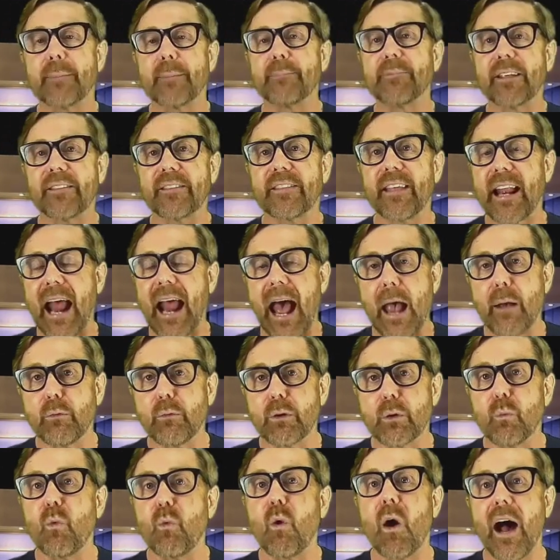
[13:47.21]
something that
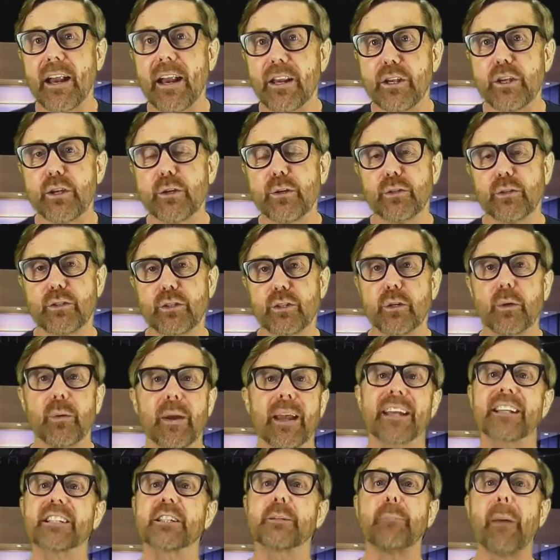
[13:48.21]
I would want you
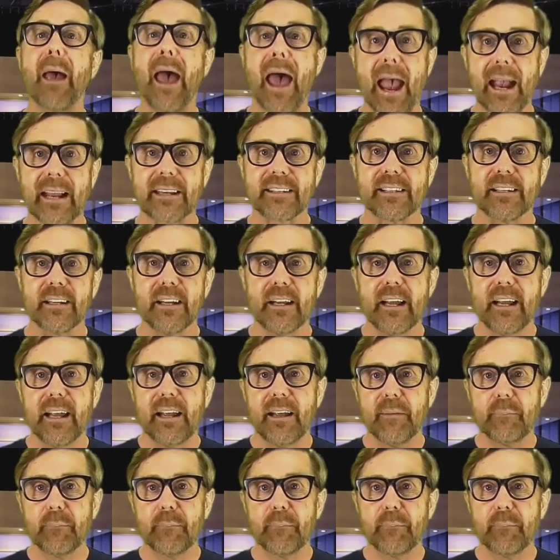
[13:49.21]
to expect